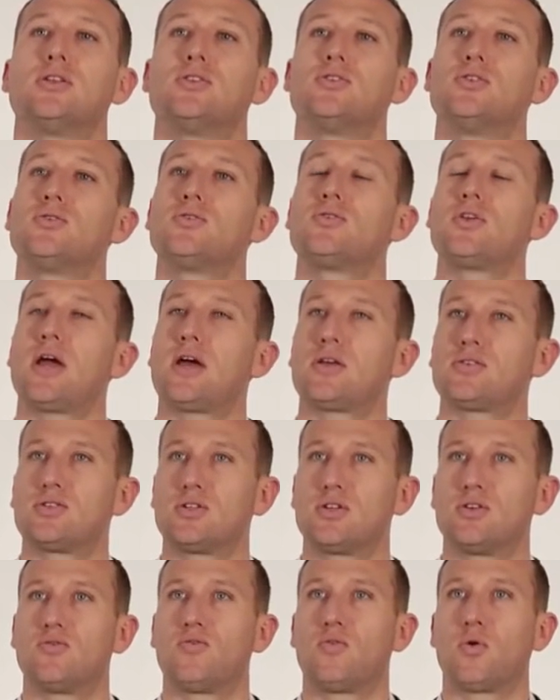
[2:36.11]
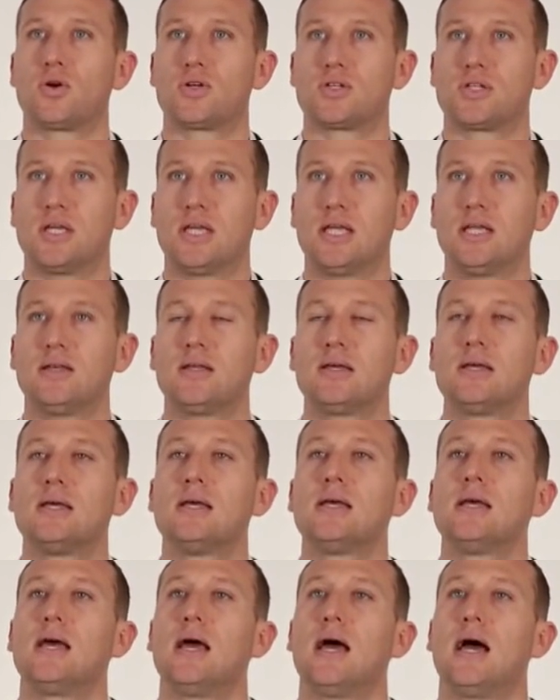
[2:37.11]
In 2014,
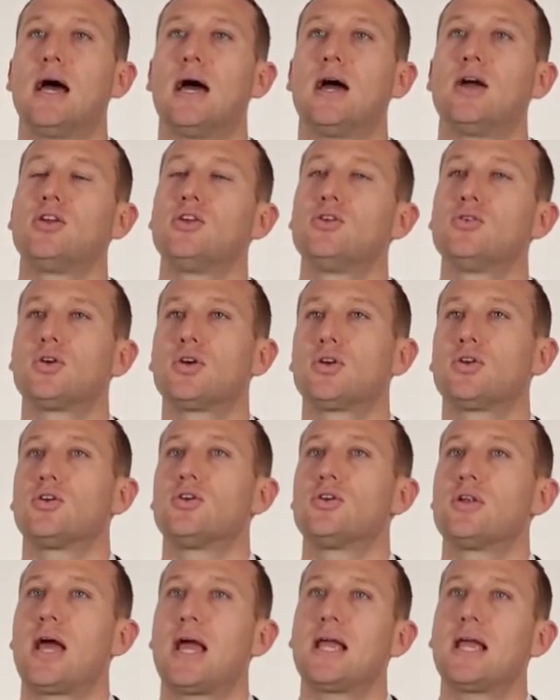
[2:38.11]
you can earn